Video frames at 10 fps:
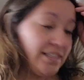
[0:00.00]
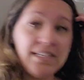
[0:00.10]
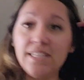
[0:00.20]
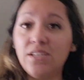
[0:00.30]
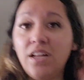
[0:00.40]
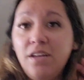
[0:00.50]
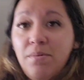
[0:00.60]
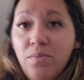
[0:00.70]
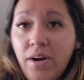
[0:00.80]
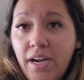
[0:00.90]
That's all I've
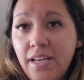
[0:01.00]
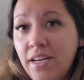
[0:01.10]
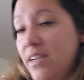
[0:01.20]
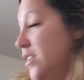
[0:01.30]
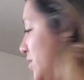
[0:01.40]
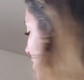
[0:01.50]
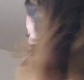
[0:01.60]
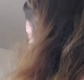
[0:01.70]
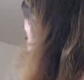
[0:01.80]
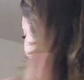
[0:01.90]
been working on.
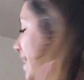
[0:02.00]
So